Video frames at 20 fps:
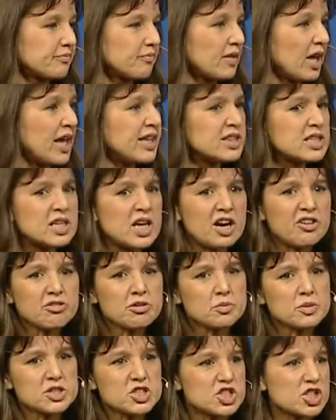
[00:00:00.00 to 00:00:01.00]
and the
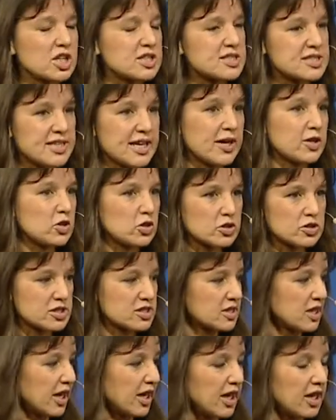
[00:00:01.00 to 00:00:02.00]
government shuts down your
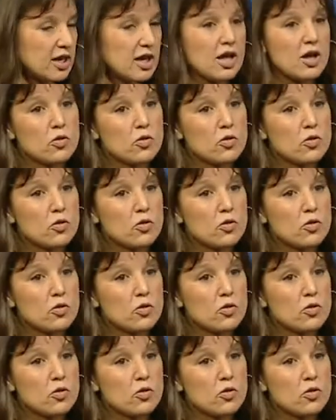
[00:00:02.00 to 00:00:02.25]
site,